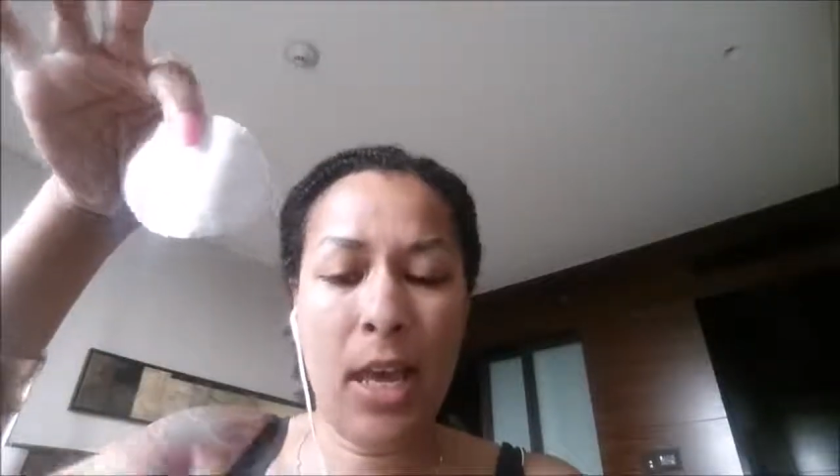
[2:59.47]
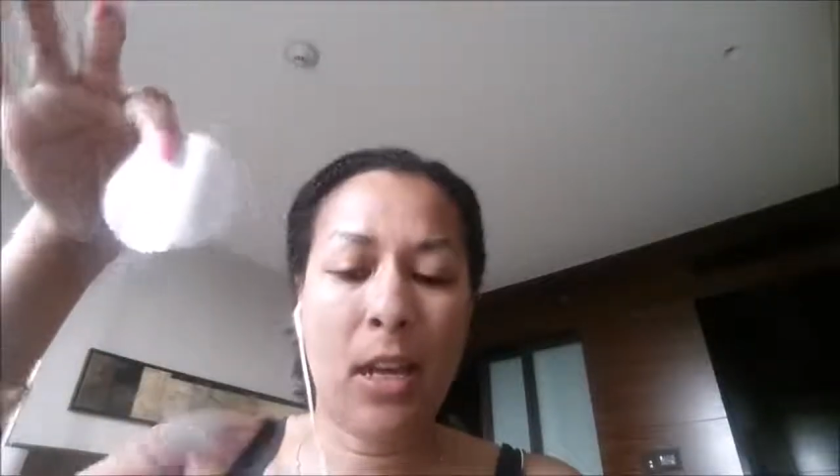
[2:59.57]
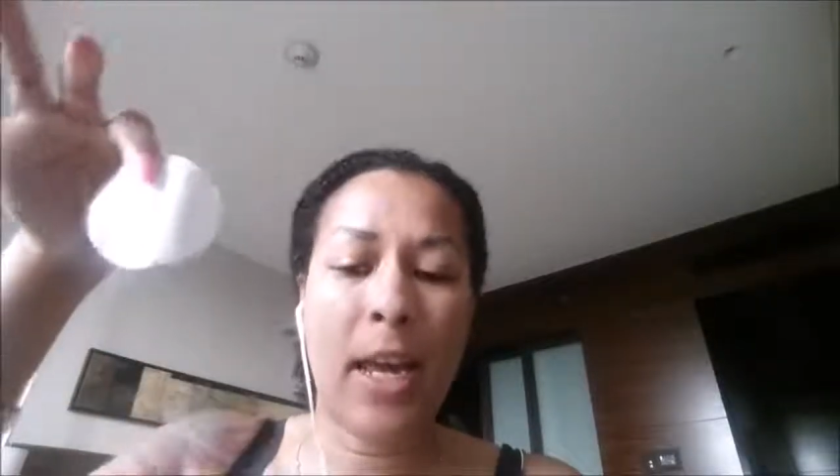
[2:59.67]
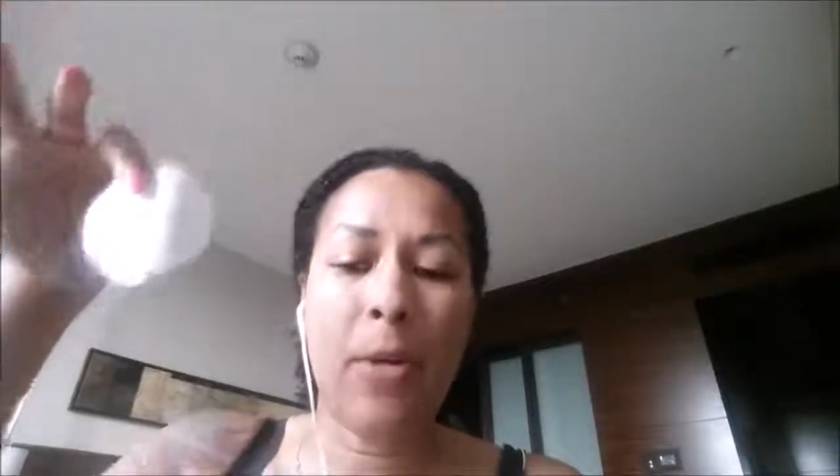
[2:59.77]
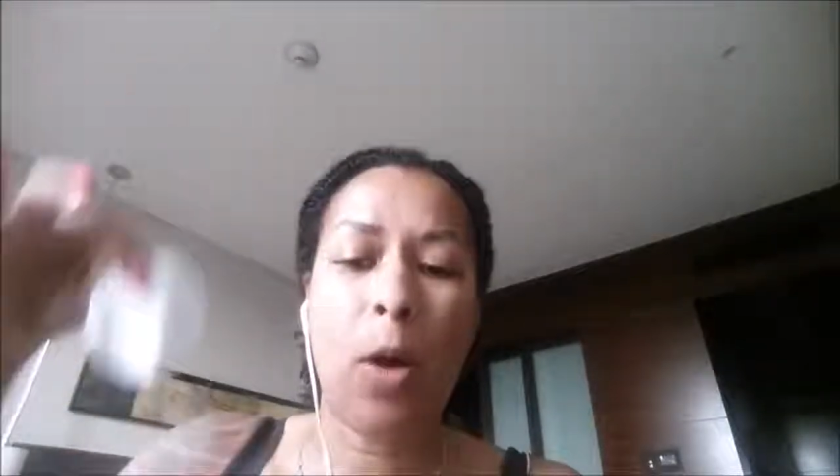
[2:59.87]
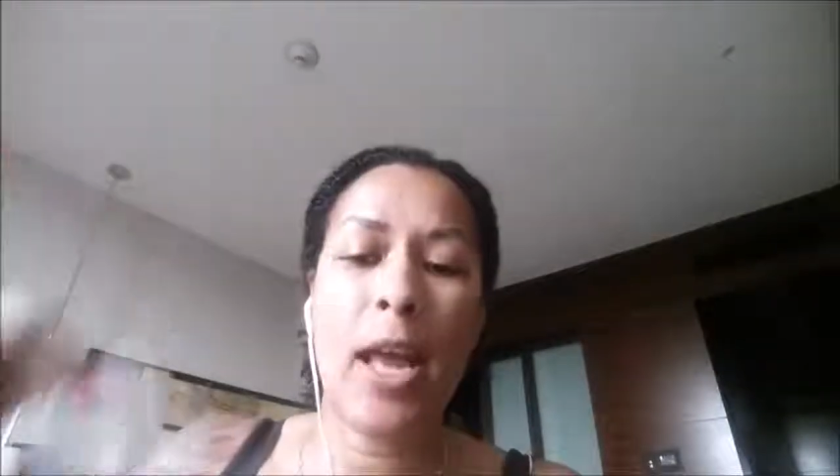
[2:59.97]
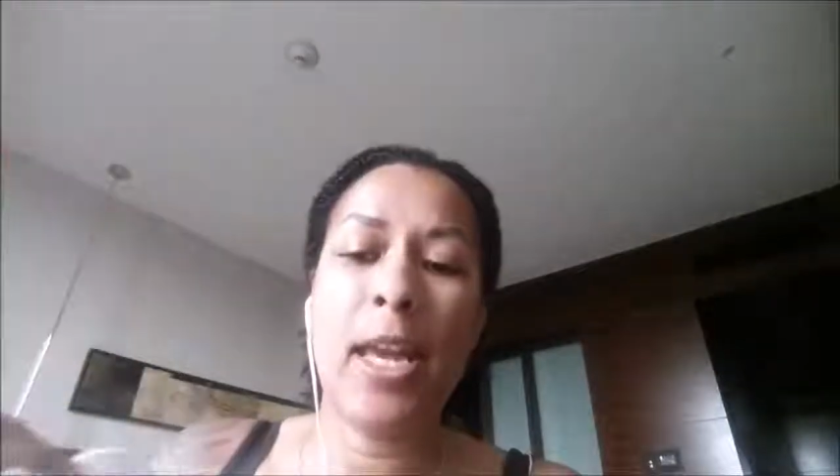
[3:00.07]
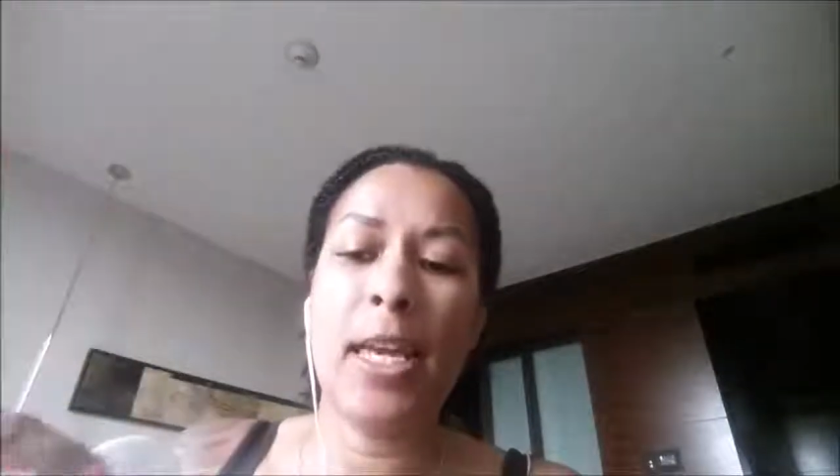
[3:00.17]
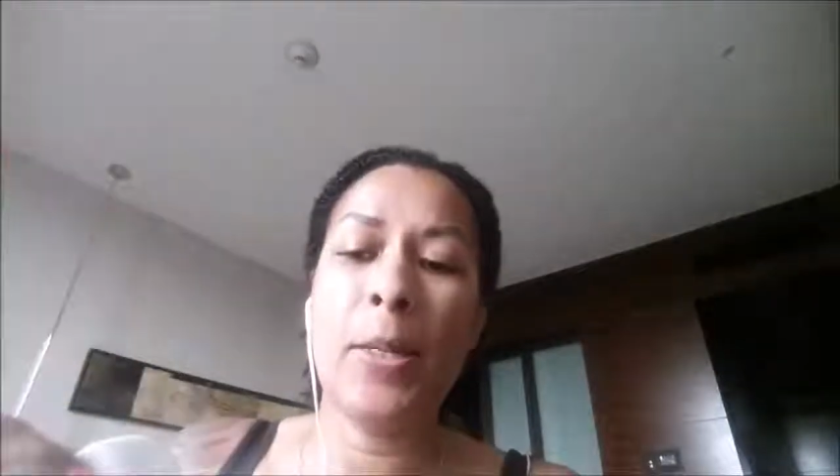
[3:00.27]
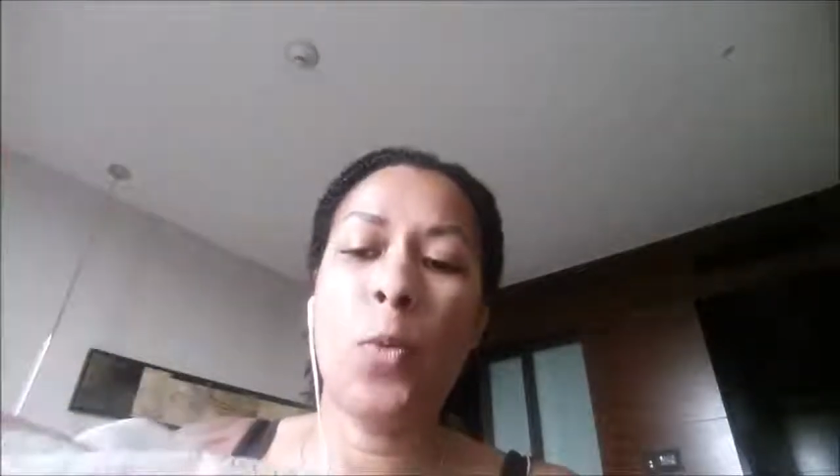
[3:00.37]
And
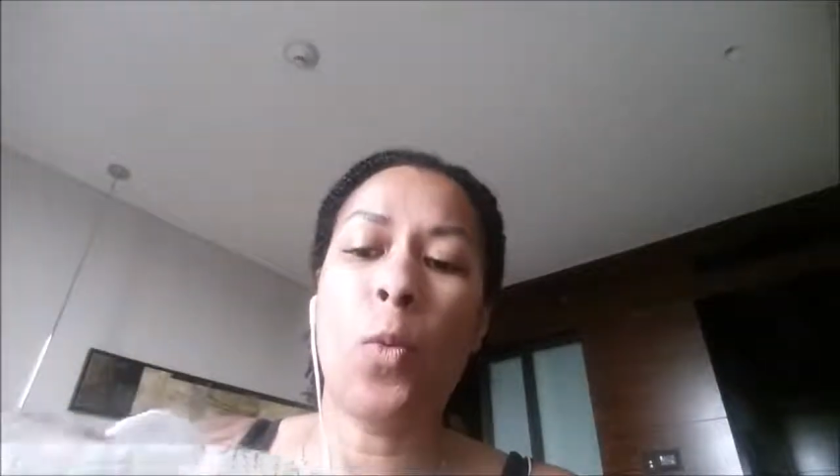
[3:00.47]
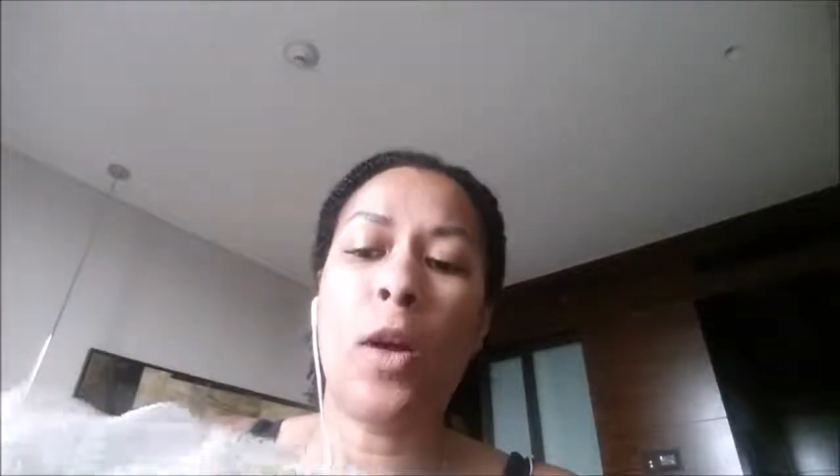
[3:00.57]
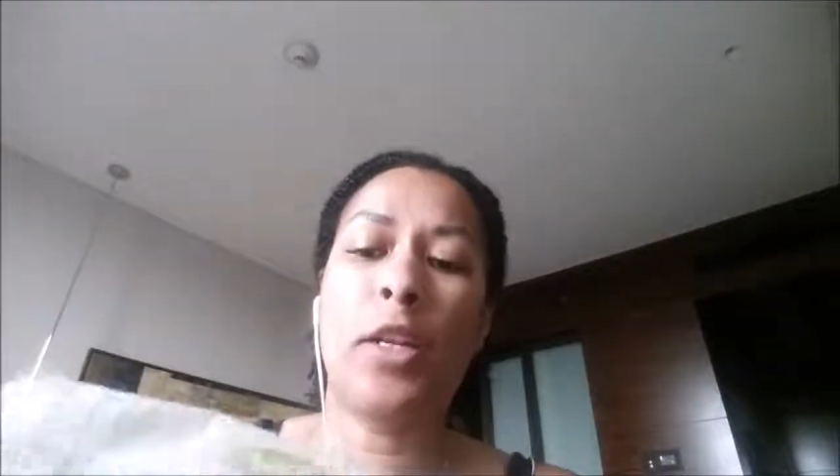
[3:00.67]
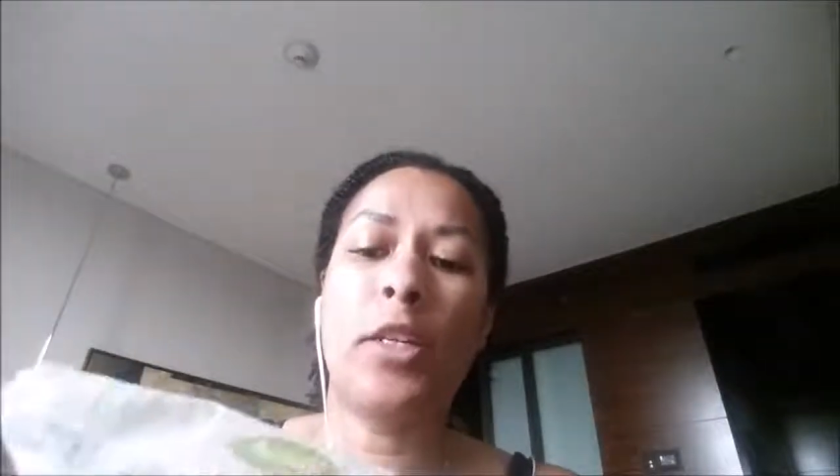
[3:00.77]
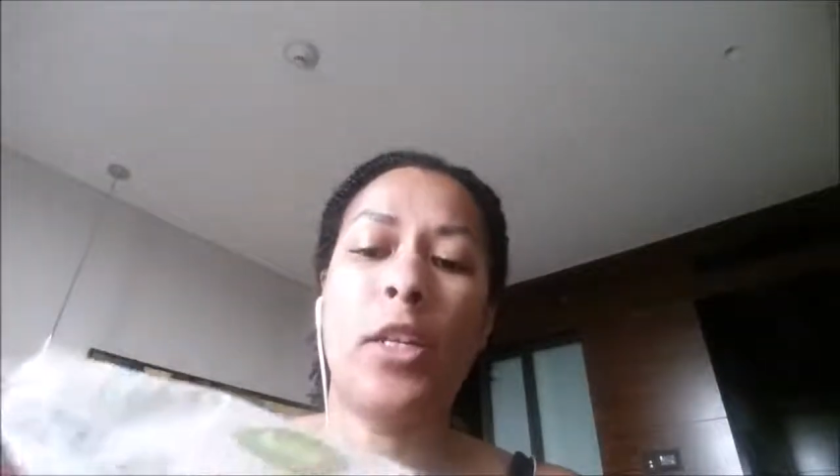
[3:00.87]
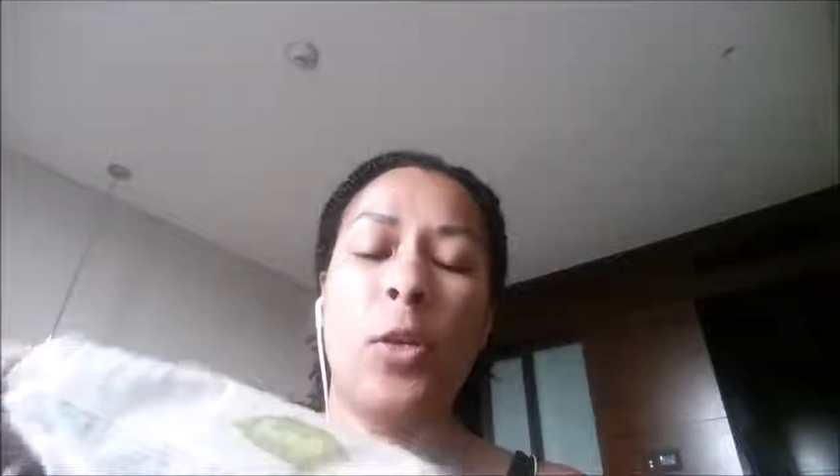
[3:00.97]
I wanted to